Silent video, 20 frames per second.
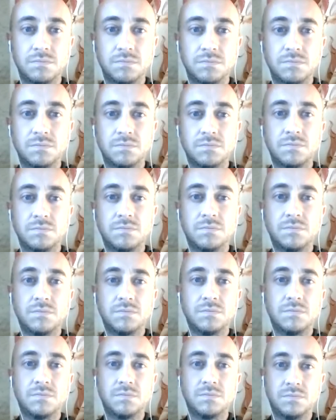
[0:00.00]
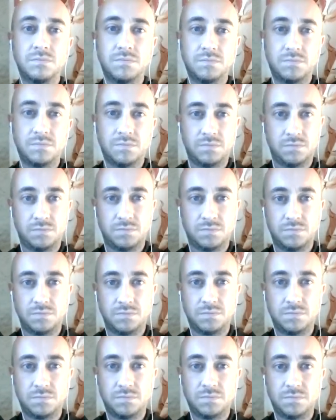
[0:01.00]

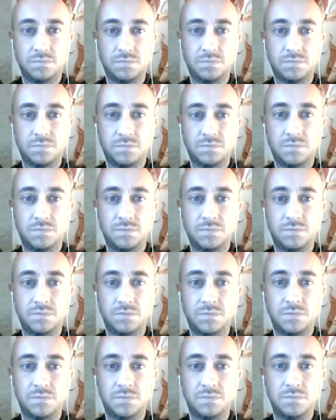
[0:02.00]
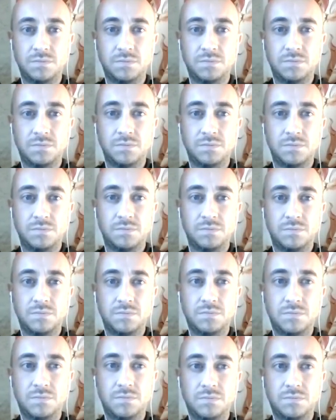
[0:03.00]

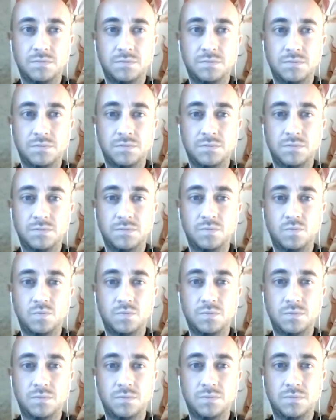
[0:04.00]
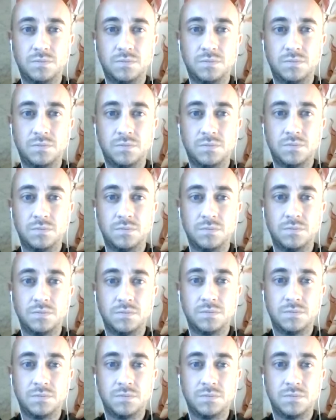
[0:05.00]
The person shown says nothing.